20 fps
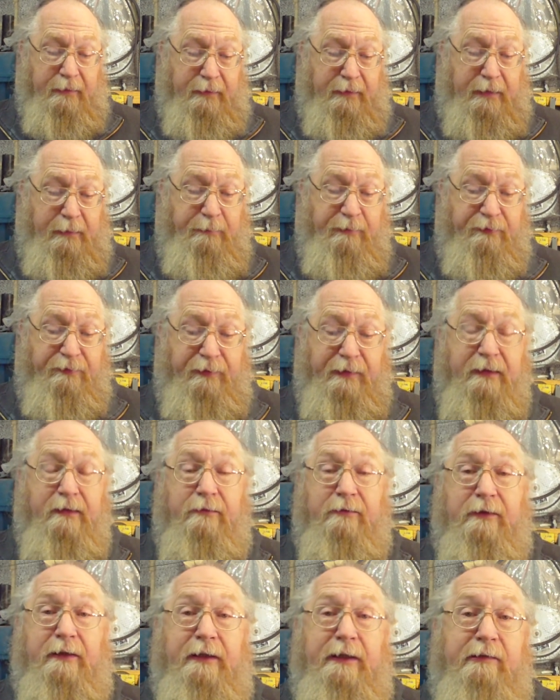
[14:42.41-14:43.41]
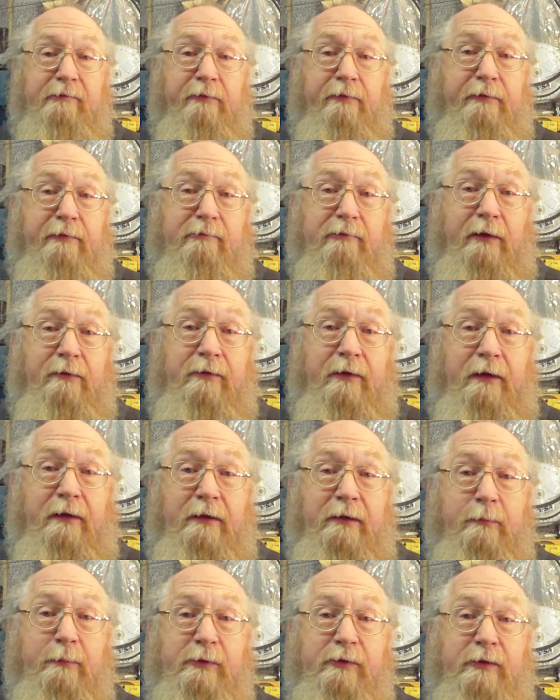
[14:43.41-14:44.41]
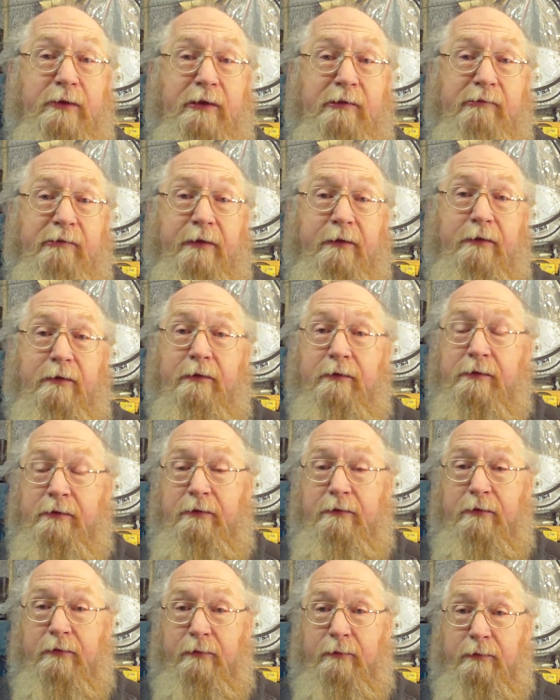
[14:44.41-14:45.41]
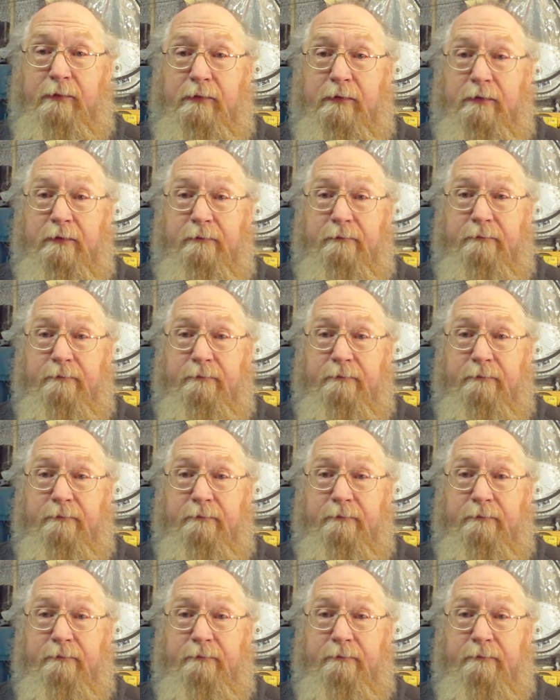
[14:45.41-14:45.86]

Keep your fingers clear of the rotating machinery and the cutting tools.